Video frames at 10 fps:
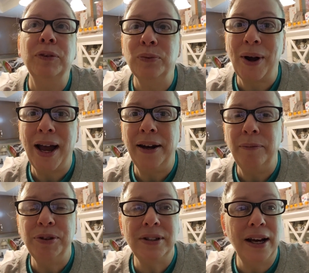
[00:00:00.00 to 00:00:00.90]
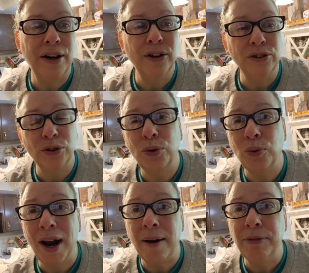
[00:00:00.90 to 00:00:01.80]
ran upstairs,
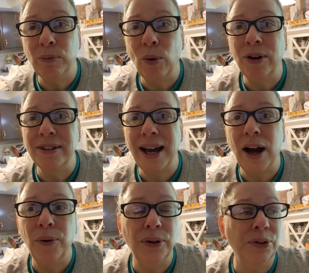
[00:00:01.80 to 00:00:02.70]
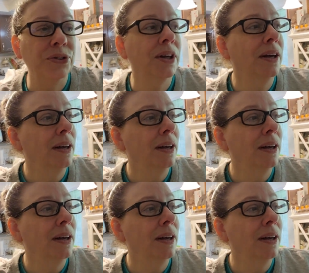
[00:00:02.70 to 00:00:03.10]
grabbed more towels,